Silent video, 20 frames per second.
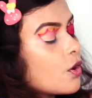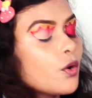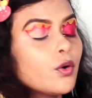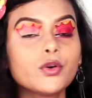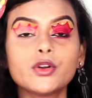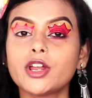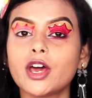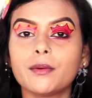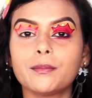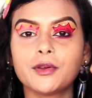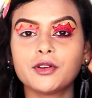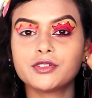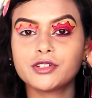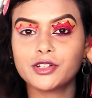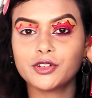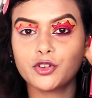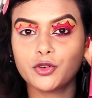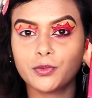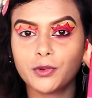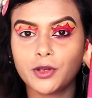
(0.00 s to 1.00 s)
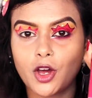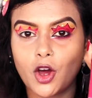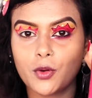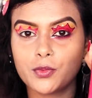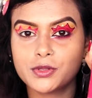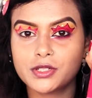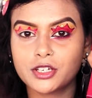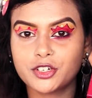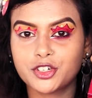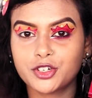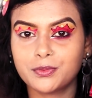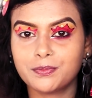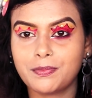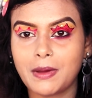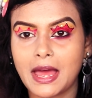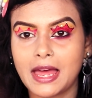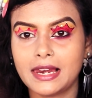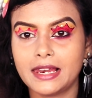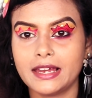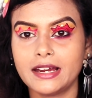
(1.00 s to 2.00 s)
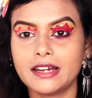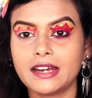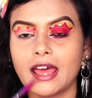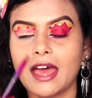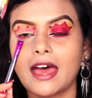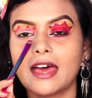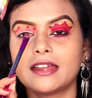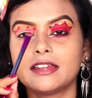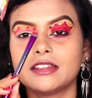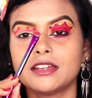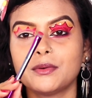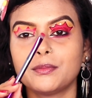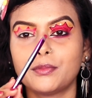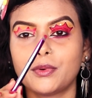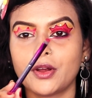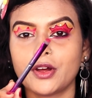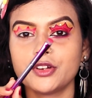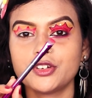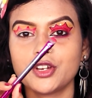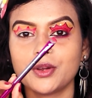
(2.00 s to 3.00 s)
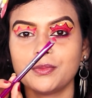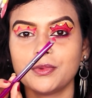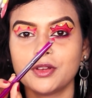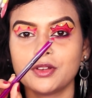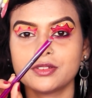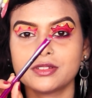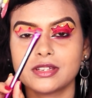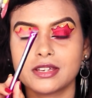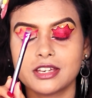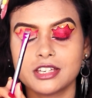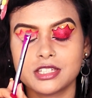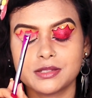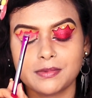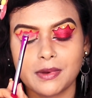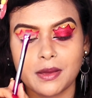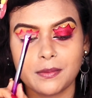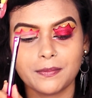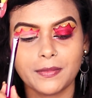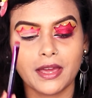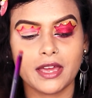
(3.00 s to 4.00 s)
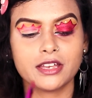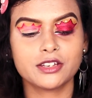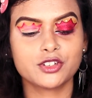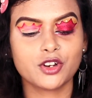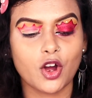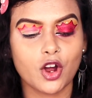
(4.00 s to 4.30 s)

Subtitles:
Huda Beauty Rubia Obsession palette, and the brush I'm using is by Beige